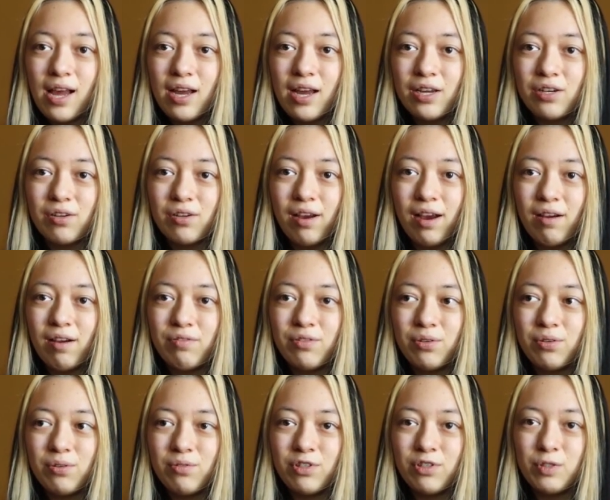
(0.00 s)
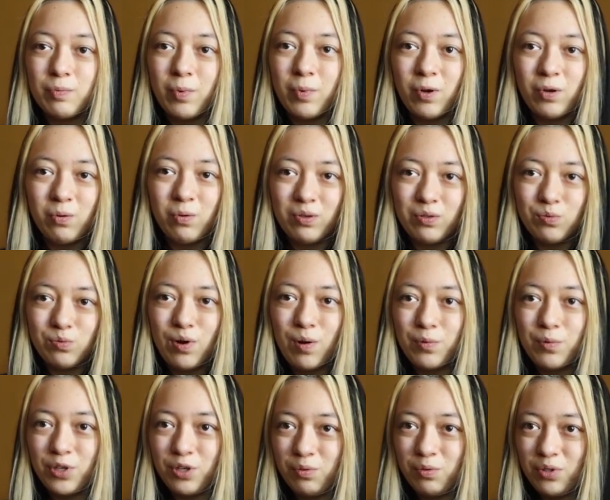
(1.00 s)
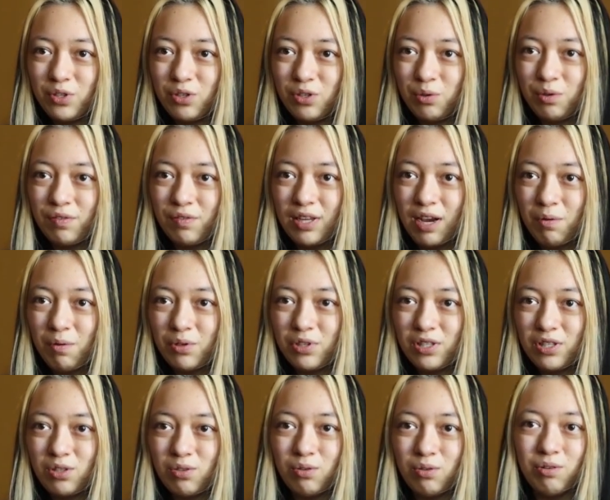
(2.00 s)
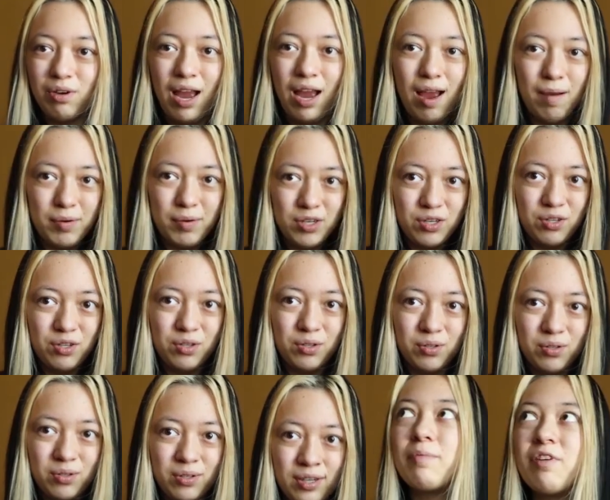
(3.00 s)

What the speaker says: and you have to respond with what you would do if that was to happen to you.